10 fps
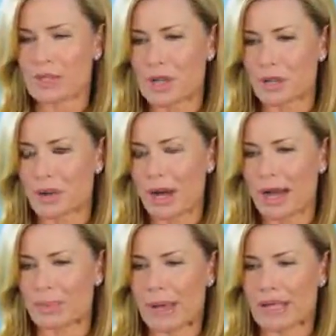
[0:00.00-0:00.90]
So
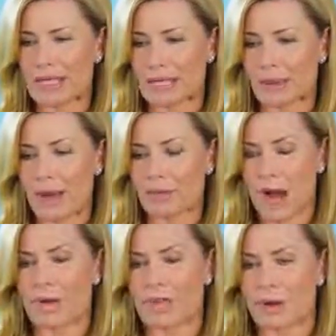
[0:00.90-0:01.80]
I
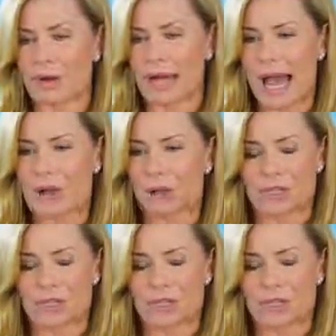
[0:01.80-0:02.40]
arrived there and I had